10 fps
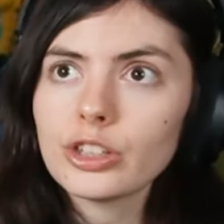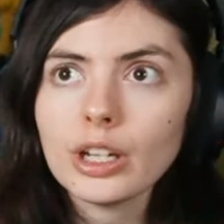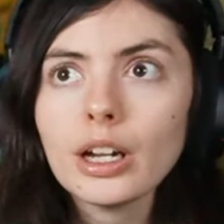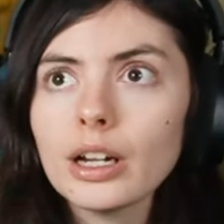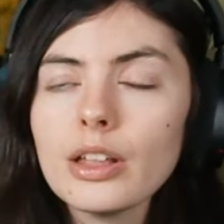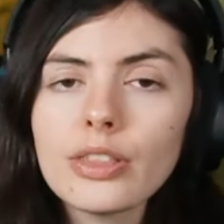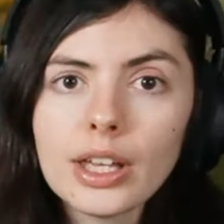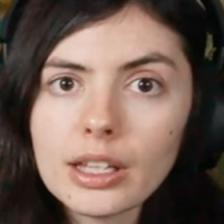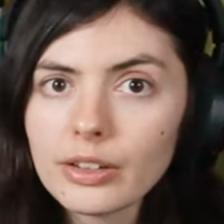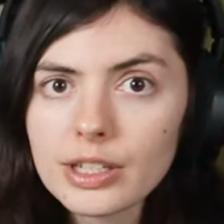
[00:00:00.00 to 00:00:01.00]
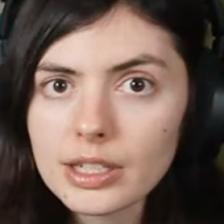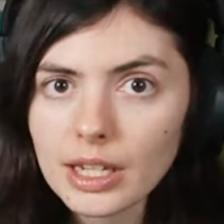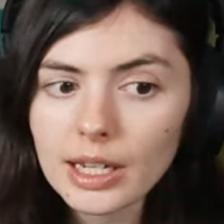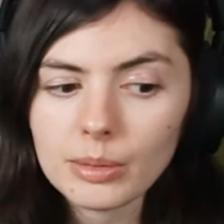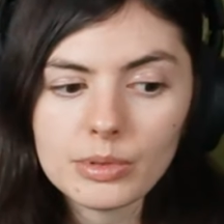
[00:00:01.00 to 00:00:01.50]
Duh, they
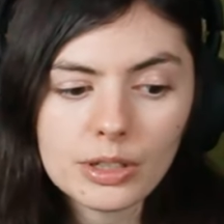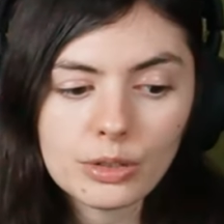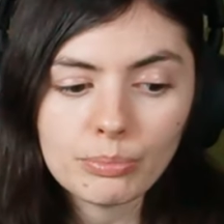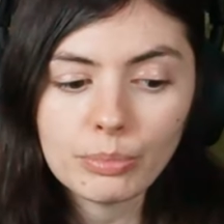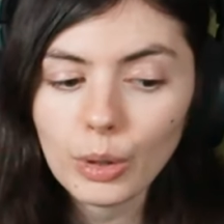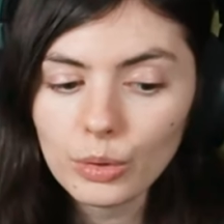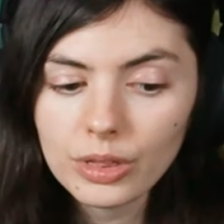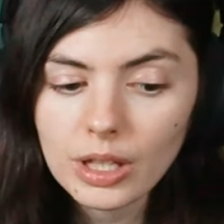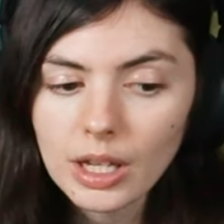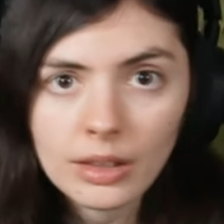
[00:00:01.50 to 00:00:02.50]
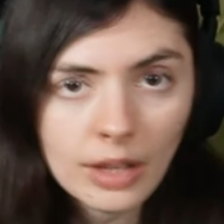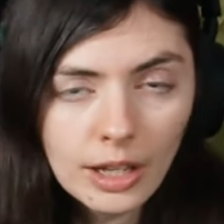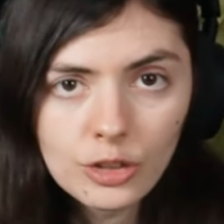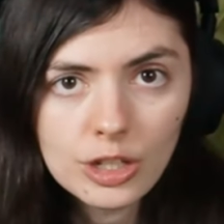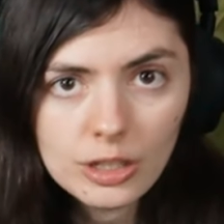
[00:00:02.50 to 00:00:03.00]
escaped. Both,
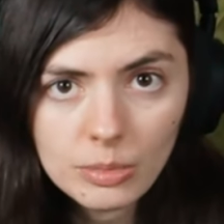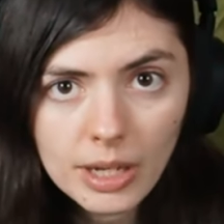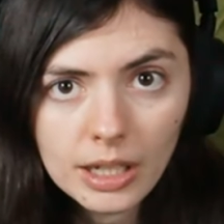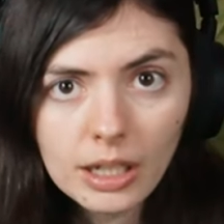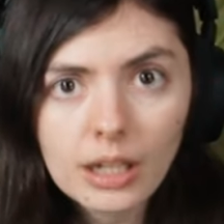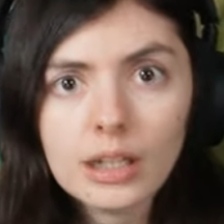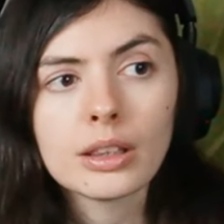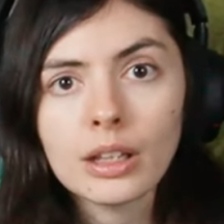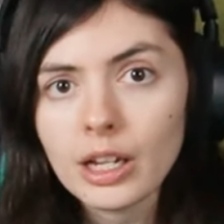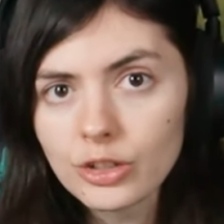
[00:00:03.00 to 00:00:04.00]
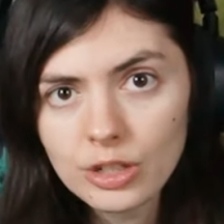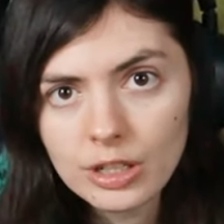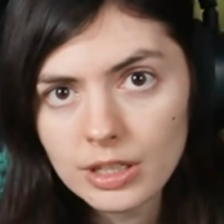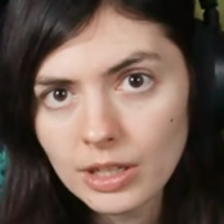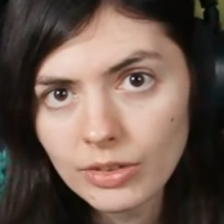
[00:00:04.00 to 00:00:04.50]
not just Omega, not
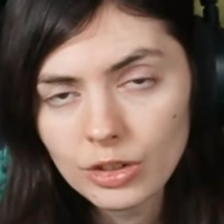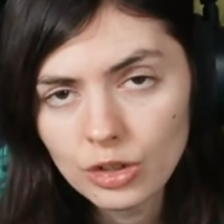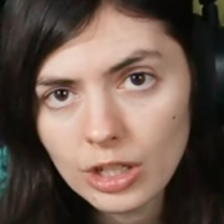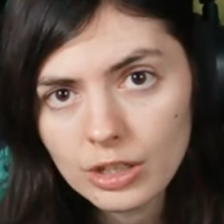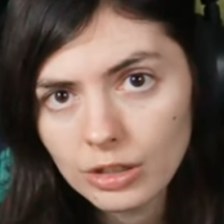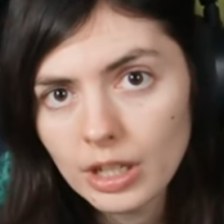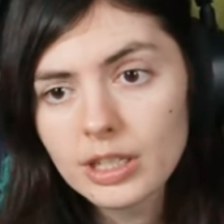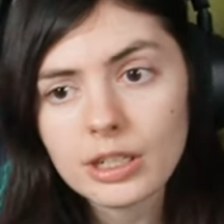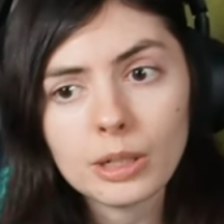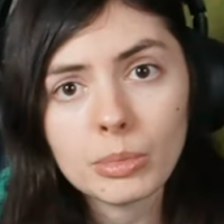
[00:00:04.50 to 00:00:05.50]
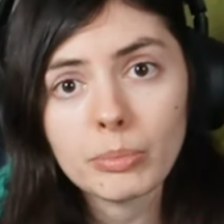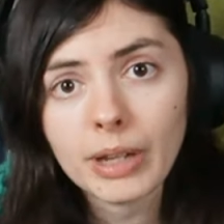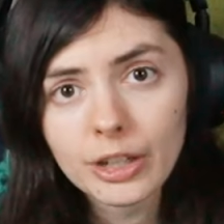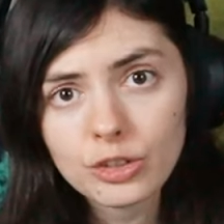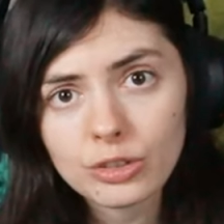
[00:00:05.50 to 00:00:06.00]
just even just Crosshair, but
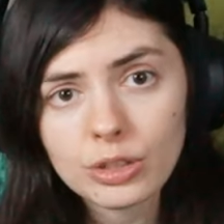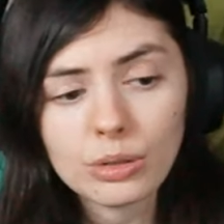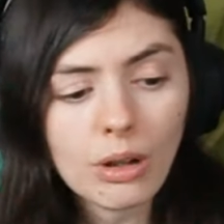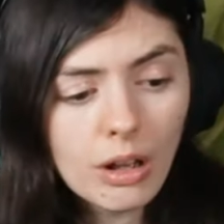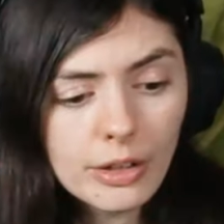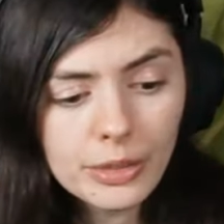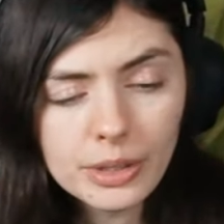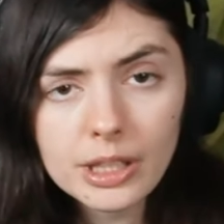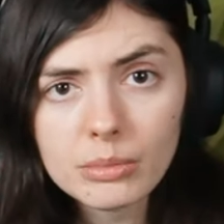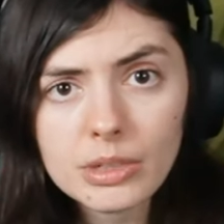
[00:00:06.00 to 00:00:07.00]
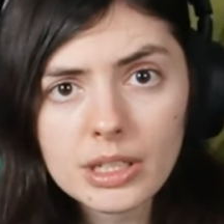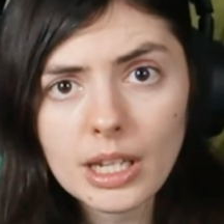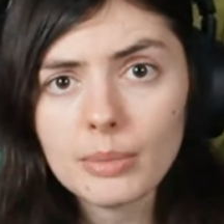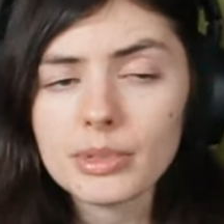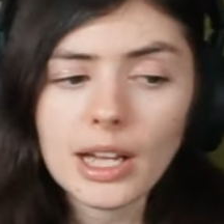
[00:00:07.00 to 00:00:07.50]
Batcher 2. All three of them
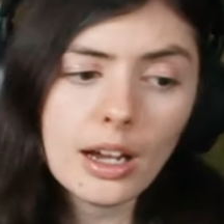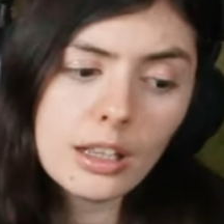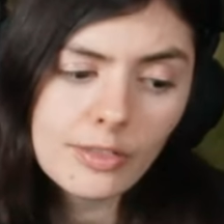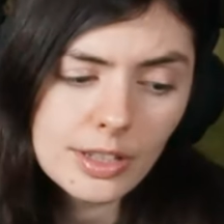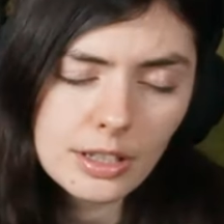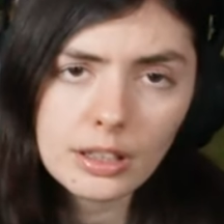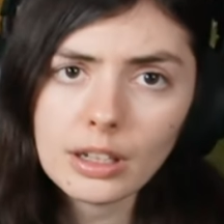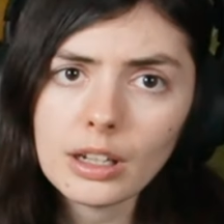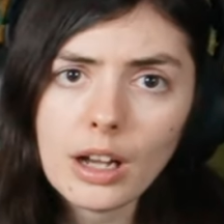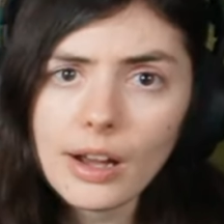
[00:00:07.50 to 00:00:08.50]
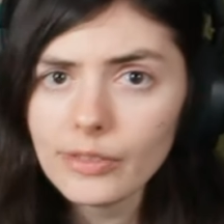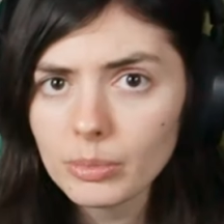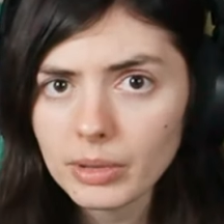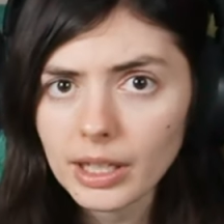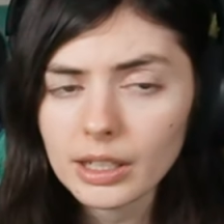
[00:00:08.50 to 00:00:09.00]
escaped out of the facility, off the
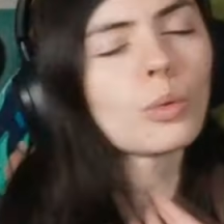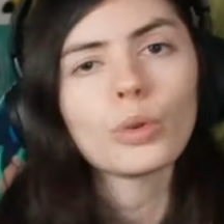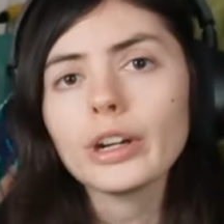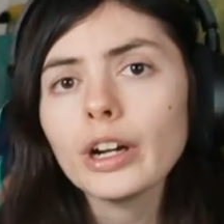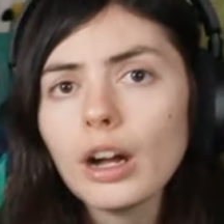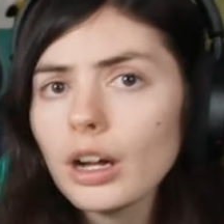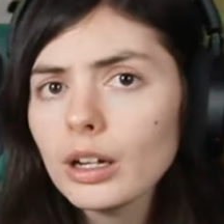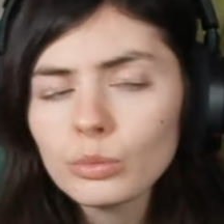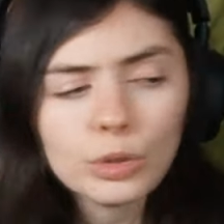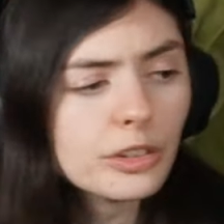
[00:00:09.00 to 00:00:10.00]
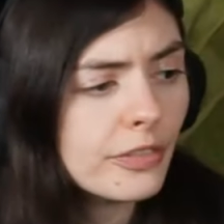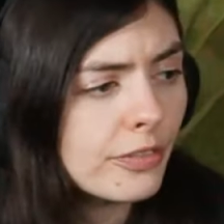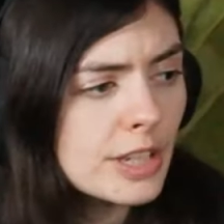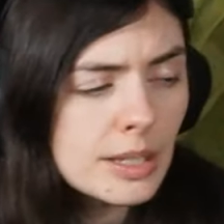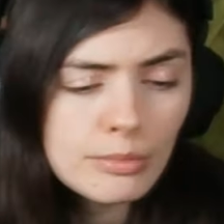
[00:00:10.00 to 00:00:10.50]
planet. We're
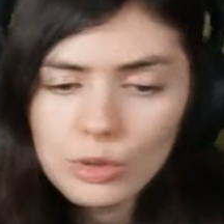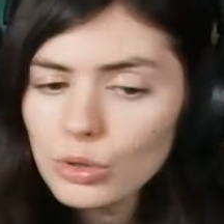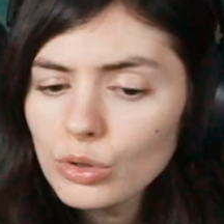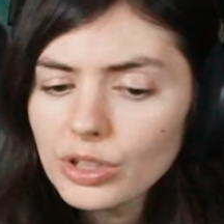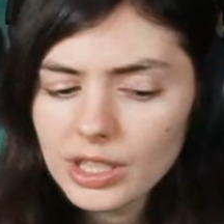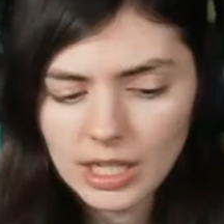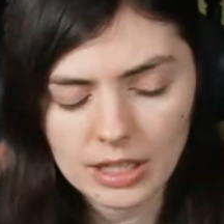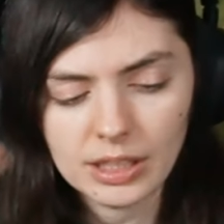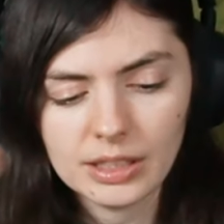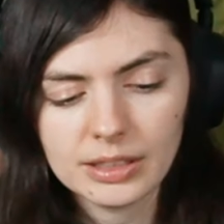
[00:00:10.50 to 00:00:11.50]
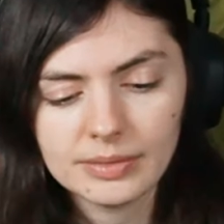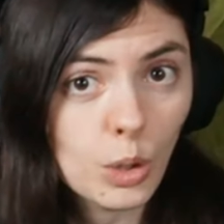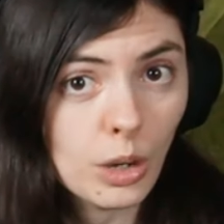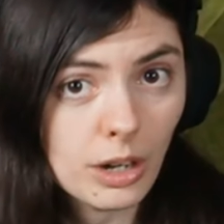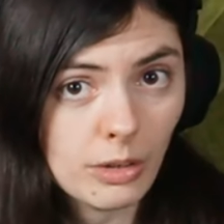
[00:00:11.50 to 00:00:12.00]
smooth sailing.
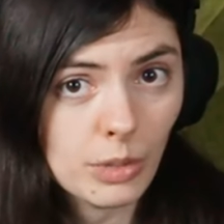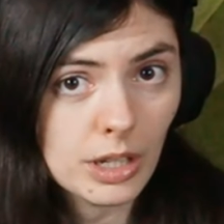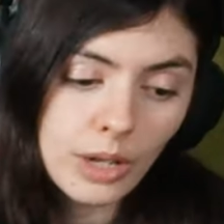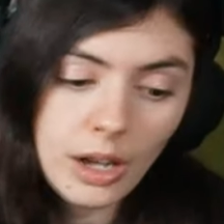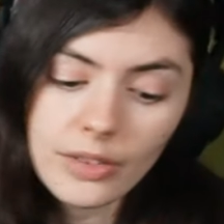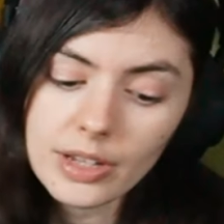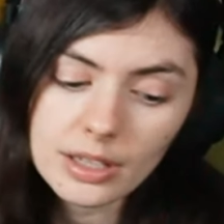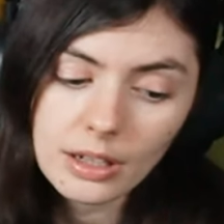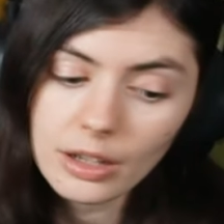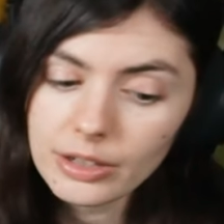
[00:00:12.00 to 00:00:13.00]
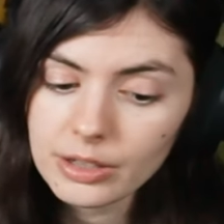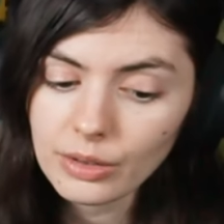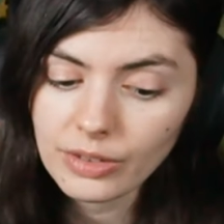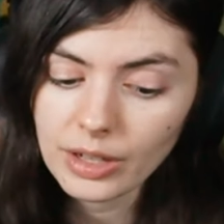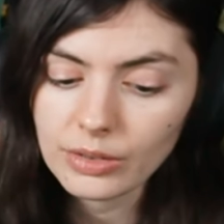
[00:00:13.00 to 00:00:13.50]
Or are we? We obviously
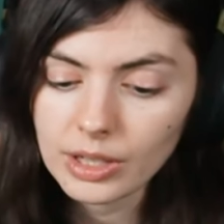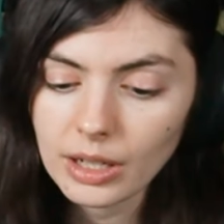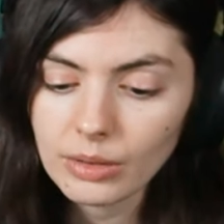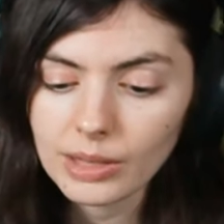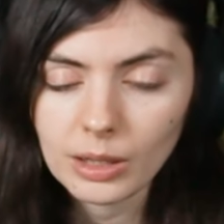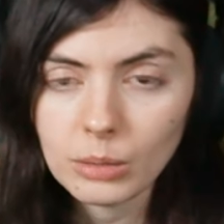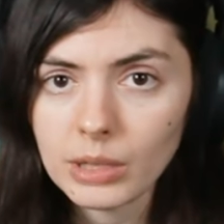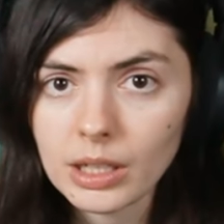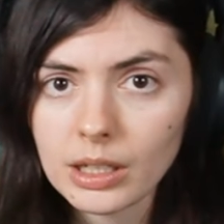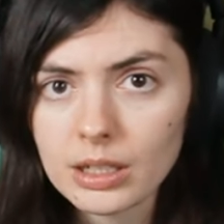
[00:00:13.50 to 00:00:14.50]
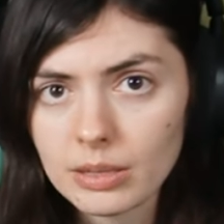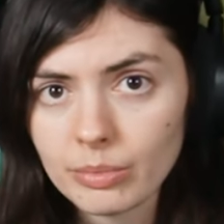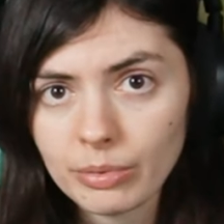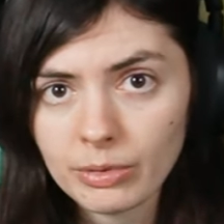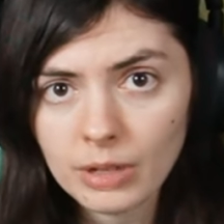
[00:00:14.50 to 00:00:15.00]
also found out that Omega is a
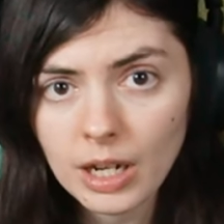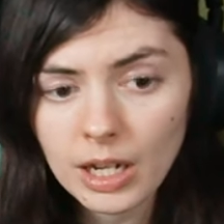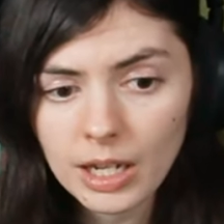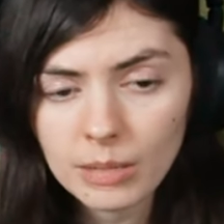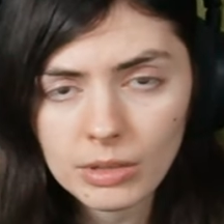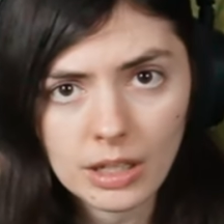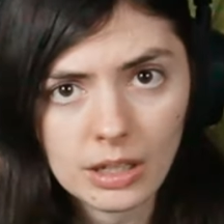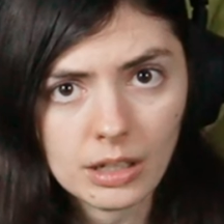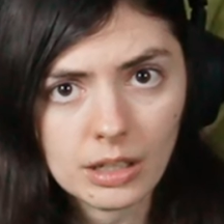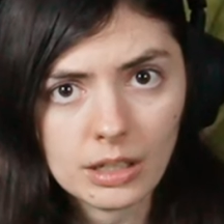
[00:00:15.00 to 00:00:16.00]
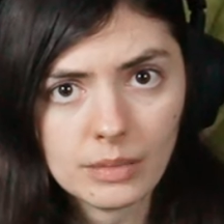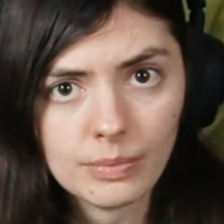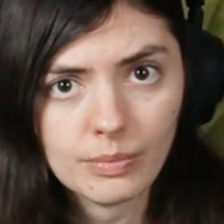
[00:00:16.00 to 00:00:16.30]
prime candidate.